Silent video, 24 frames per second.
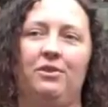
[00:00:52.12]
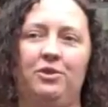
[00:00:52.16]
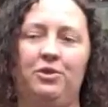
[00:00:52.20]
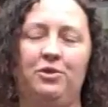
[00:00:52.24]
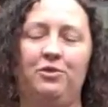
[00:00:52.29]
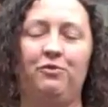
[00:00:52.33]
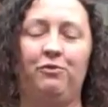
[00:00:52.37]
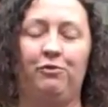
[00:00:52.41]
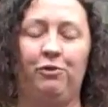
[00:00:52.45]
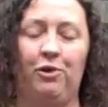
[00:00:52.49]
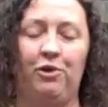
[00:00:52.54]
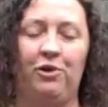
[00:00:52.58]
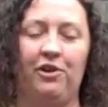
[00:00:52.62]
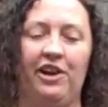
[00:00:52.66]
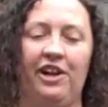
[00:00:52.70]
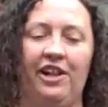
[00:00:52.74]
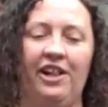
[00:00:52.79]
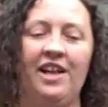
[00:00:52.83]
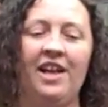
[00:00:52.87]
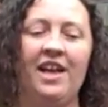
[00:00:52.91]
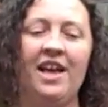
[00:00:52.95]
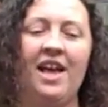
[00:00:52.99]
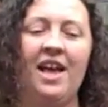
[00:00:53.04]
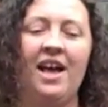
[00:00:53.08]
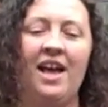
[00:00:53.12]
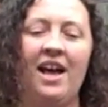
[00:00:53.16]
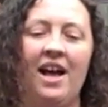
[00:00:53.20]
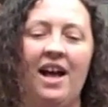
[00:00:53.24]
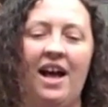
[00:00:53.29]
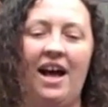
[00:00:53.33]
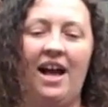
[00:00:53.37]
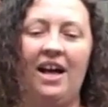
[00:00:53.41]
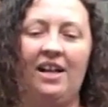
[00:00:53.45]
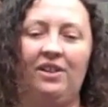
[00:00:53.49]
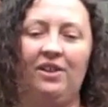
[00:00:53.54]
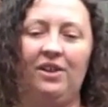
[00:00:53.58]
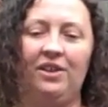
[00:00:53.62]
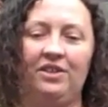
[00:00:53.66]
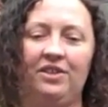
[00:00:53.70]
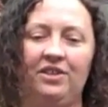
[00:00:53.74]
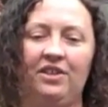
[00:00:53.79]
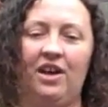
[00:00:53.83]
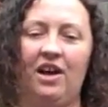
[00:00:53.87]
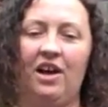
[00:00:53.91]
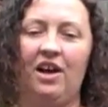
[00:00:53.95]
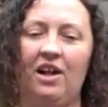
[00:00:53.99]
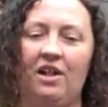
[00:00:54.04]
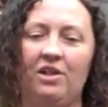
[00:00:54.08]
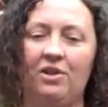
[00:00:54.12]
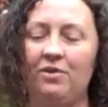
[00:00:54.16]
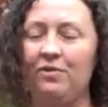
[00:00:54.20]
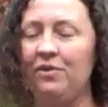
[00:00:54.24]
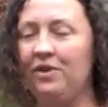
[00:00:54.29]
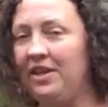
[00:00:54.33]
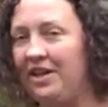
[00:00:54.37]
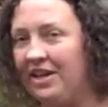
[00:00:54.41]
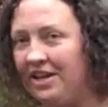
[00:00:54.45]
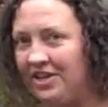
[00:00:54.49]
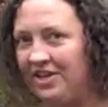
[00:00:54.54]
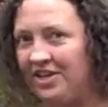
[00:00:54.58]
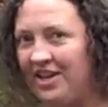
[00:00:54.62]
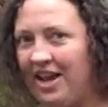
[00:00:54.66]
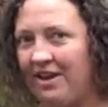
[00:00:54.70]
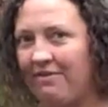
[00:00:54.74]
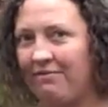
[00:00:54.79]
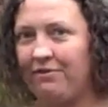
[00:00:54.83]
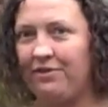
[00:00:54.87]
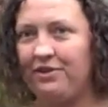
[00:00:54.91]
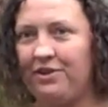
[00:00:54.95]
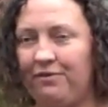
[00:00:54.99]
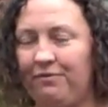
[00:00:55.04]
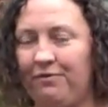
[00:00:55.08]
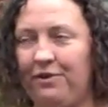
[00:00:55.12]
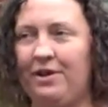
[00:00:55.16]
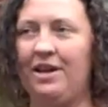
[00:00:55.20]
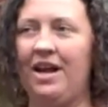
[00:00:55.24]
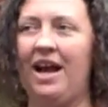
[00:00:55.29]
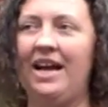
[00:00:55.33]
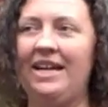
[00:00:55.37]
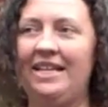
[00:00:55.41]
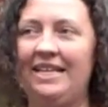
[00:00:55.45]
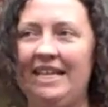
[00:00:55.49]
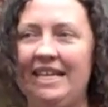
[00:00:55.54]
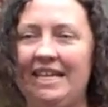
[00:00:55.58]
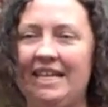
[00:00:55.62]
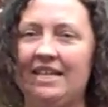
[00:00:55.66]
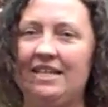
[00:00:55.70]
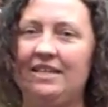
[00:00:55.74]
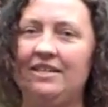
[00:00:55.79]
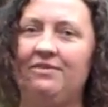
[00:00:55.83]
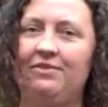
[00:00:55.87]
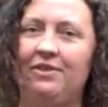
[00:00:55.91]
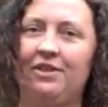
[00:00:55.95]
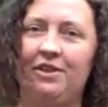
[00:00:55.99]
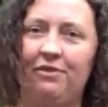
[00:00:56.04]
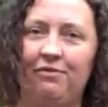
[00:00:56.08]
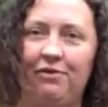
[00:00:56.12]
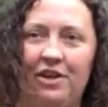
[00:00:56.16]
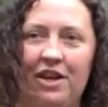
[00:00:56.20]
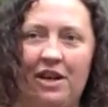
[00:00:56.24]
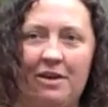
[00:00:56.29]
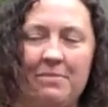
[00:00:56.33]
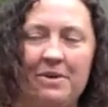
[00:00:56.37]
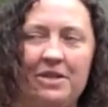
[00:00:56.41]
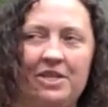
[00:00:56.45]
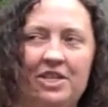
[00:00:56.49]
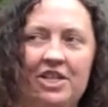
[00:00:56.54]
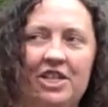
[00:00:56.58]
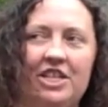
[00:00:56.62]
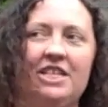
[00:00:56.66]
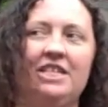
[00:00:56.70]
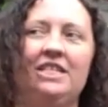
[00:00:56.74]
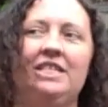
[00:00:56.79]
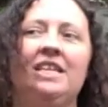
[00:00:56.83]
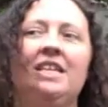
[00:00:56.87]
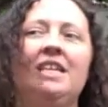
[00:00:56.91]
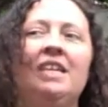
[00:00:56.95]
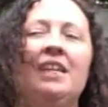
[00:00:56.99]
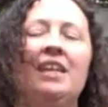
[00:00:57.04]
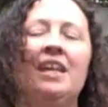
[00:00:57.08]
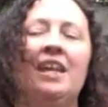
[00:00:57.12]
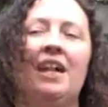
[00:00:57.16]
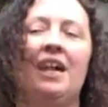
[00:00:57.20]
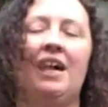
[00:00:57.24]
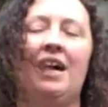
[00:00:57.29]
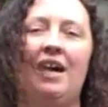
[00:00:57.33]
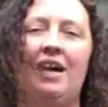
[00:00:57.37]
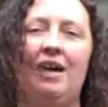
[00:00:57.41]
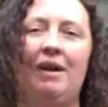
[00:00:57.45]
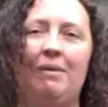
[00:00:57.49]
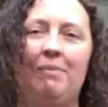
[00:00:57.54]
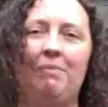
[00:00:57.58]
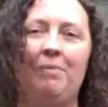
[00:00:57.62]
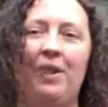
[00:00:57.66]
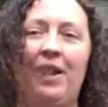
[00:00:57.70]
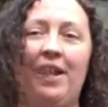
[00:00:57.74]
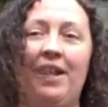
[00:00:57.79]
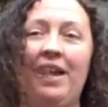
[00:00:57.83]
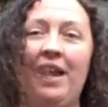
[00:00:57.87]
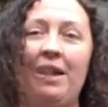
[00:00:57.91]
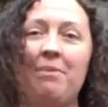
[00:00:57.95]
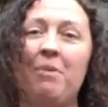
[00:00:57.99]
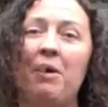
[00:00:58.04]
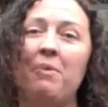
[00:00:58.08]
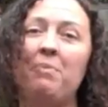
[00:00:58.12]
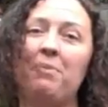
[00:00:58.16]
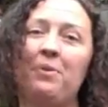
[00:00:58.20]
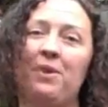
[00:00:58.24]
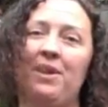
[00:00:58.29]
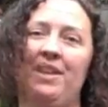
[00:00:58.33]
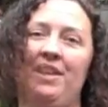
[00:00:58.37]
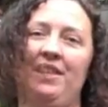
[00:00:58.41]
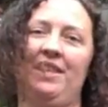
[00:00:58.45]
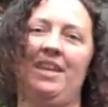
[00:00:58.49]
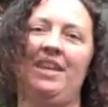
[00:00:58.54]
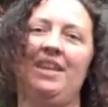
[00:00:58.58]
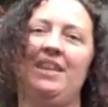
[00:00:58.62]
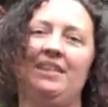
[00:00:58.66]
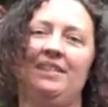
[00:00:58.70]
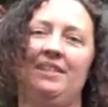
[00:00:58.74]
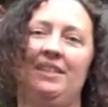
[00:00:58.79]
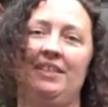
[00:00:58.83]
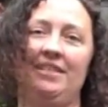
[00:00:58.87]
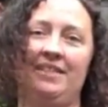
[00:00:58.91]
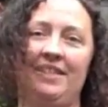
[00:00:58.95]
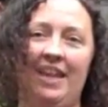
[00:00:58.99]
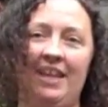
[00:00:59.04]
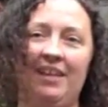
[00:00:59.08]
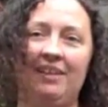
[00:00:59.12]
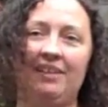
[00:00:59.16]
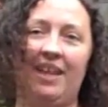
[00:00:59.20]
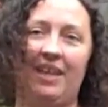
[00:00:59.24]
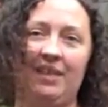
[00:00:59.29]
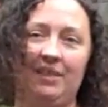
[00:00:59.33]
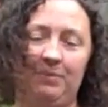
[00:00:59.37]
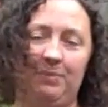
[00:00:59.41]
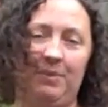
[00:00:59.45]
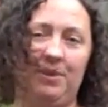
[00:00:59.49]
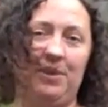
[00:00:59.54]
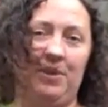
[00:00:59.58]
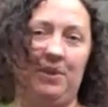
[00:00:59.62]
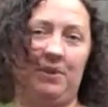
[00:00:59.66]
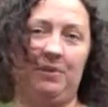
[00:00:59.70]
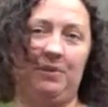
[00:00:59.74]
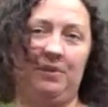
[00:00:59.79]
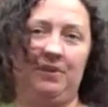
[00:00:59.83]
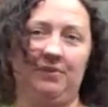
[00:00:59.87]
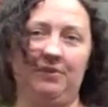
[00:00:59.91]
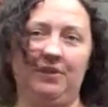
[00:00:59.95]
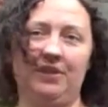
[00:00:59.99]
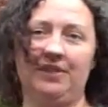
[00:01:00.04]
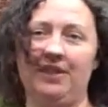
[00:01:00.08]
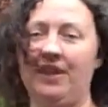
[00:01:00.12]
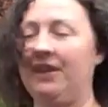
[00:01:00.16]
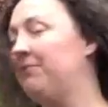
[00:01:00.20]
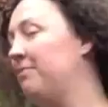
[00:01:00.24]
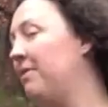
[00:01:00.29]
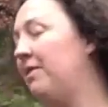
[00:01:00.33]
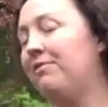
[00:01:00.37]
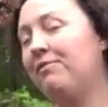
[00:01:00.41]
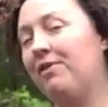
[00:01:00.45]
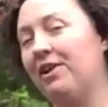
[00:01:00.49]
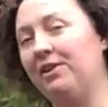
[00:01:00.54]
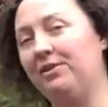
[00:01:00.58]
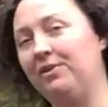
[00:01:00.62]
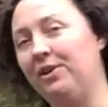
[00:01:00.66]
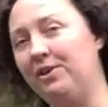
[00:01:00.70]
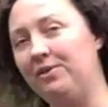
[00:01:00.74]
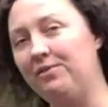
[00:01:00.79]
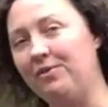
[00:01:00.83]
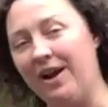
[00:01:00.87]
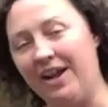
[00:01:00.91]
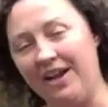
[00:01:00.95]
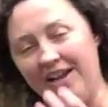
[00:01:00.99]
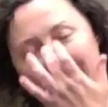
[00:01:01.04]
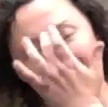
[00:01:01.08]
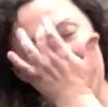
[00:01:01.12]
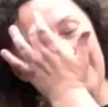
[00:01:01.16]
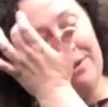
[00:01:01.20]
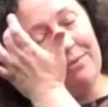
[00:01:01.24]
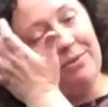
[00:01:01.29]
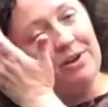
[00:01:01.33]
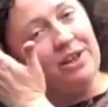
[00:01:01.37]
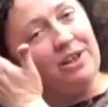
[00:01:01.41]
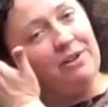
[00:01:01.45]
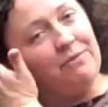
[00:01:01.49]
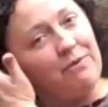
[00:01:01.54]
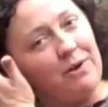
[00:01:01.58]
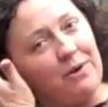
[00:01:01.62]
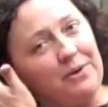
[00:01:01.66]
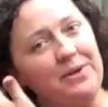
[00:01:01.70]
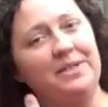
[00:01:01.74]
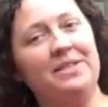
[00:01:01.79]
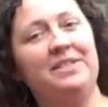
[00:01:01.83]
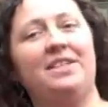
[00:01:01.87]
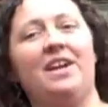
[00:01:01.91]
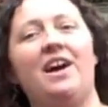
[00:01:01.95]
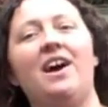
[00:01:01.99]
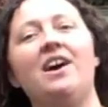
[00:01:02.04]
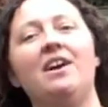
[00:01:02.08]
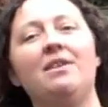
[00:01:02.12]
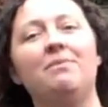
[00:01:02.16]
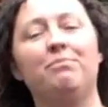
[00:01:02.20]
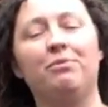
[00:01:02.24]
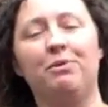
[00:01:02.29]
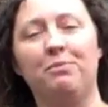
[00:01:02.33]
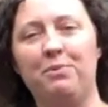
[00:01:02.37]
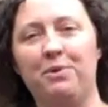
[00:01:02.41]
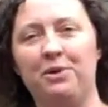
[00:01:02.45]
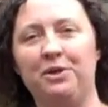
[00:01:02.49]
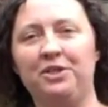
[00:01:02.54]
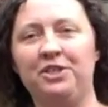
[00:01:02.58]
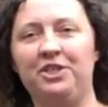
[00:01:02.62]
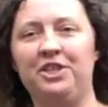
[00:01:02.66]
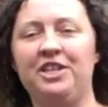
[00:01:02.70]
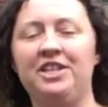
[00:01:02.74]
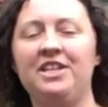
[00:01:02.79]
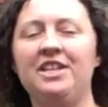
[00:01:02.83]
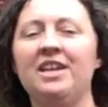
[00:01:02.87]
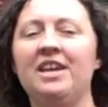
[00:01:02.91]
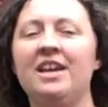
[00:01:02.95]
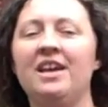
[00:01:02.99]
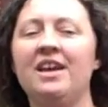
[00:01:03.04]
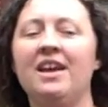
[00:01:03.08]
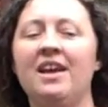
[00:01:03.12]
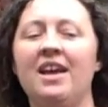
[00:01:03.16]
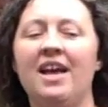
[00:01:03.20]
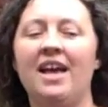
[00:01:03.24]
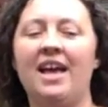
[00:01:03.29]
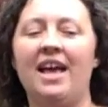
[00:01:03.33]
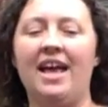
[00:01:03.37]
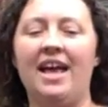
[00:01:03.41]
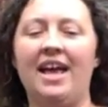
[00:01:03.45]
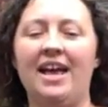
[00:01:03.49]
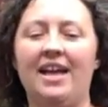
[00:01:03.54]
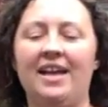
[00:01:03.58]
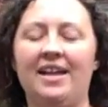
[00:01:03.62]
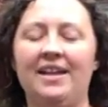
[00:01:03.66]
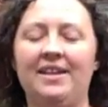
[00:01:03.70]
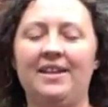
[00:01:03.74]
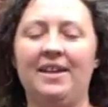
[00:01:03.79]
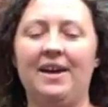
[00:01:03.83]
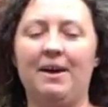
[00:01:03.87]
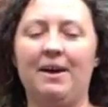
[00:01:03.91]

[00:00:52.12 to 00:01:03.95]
too floral. I looked all over the internet for different ideas, for different images. What I came up with is the stained glass windows designed by Frank Lloyd Wright. He really focused on proportion and